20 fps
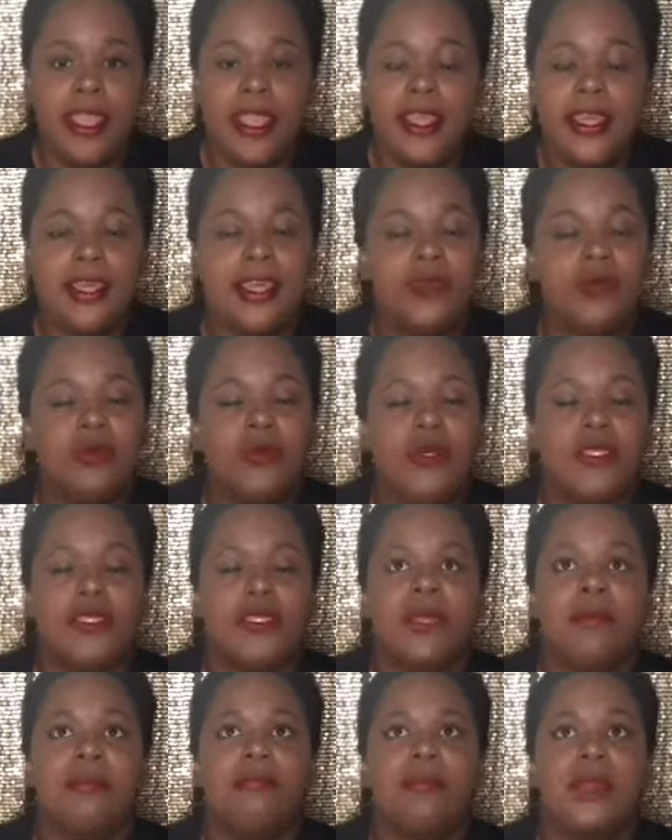And it was
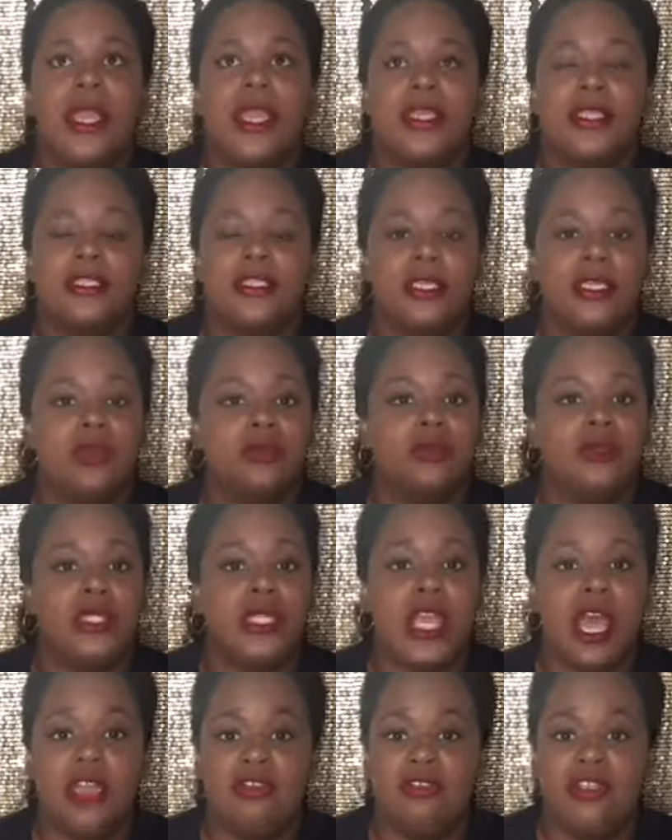amazing. It was
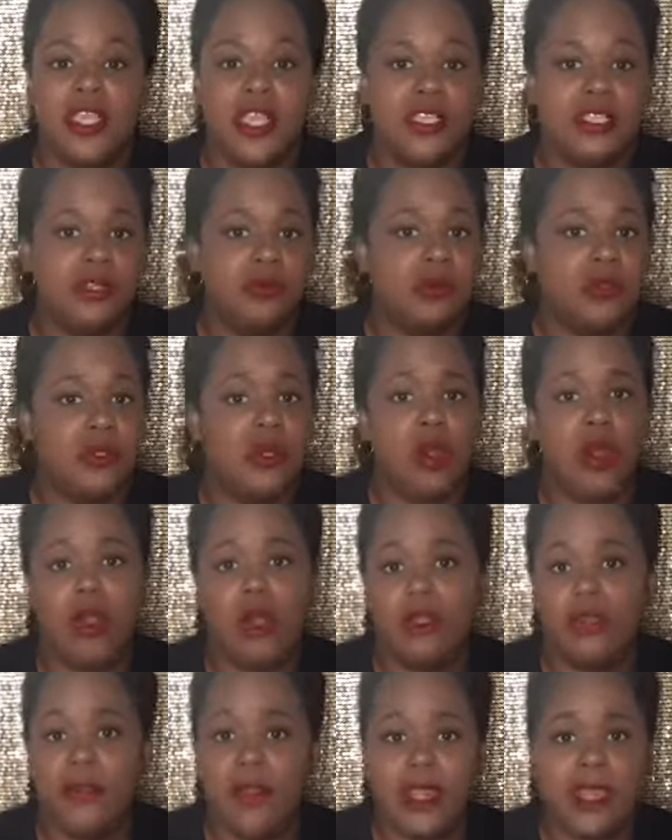life changing. It was
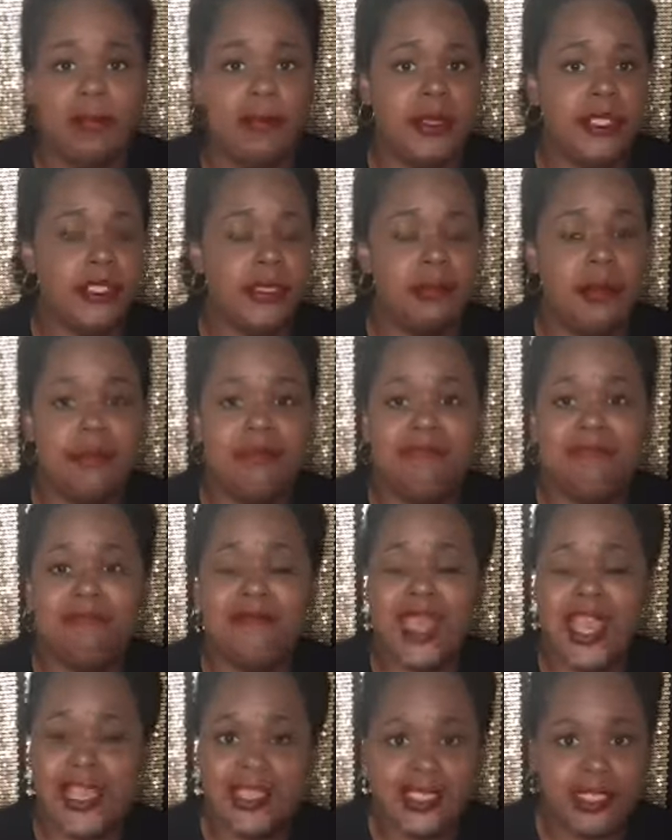all of that. I met some
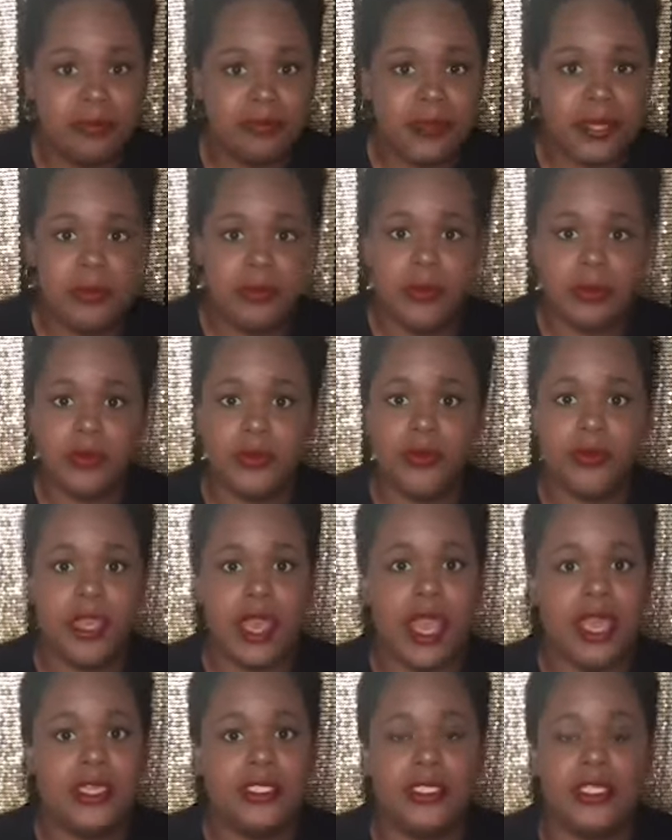amazing people, you
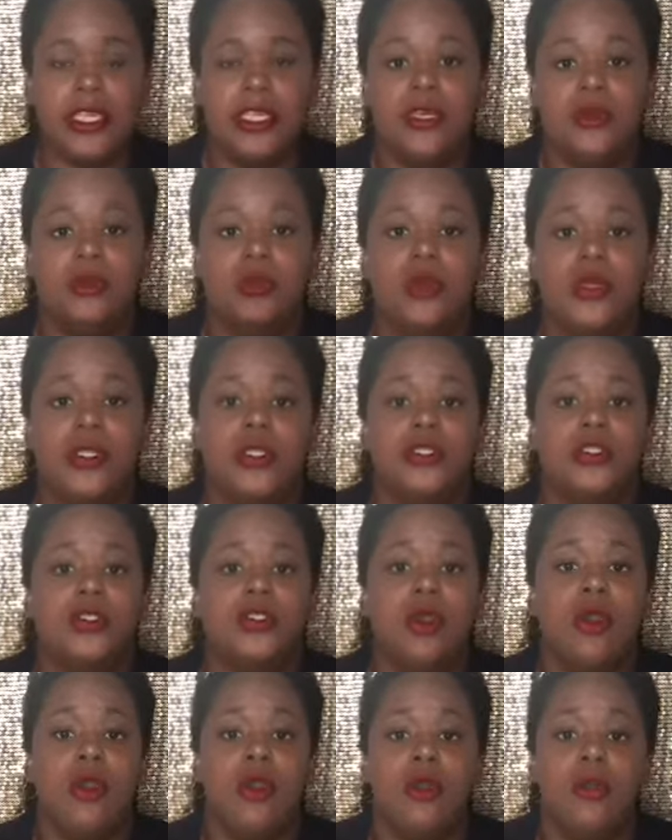guys. It was
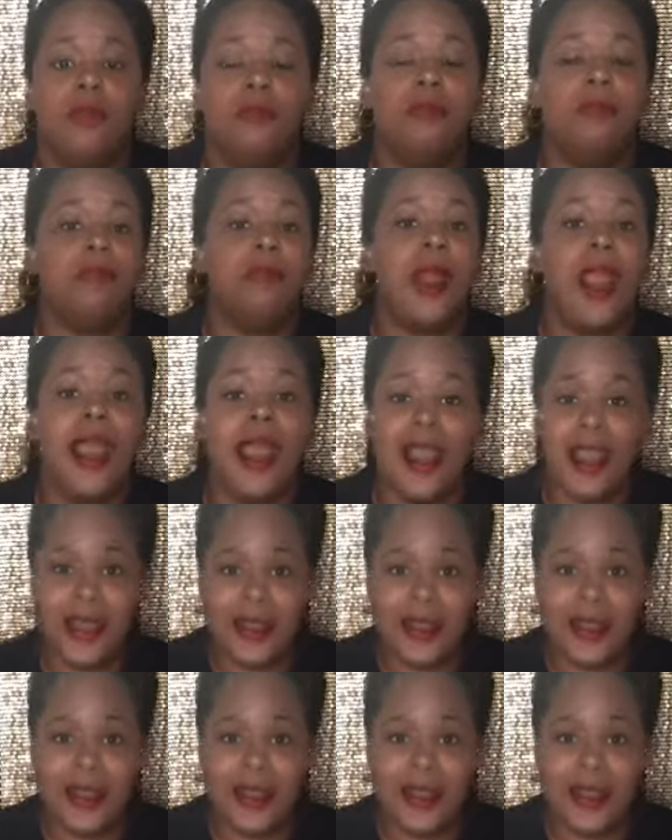so bomb.